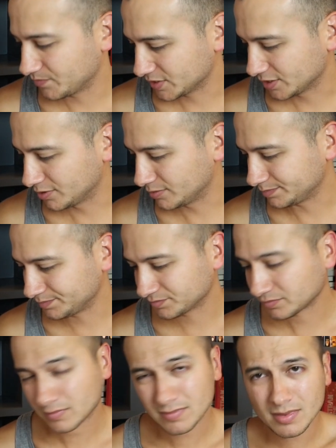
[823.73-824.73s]
So
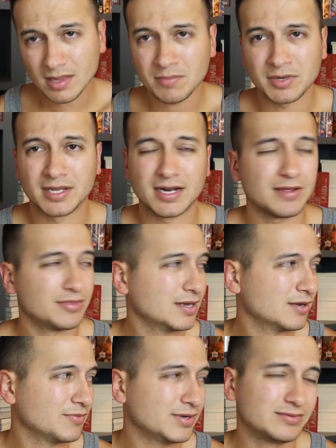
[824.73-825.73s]
again, I think
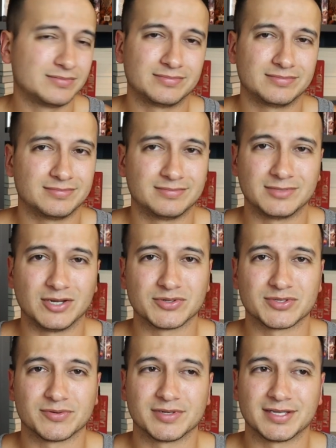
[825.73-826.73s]
I read
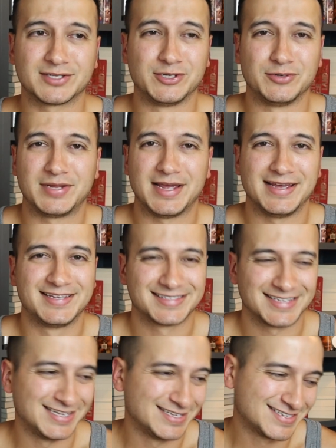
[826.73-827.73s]
Ghost Story in like 2
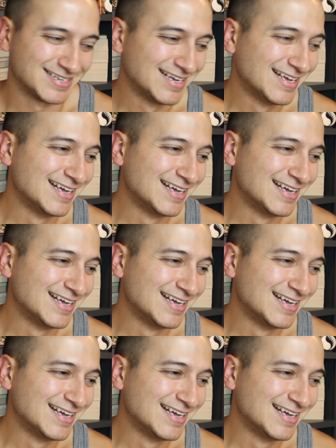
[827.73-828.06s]
days.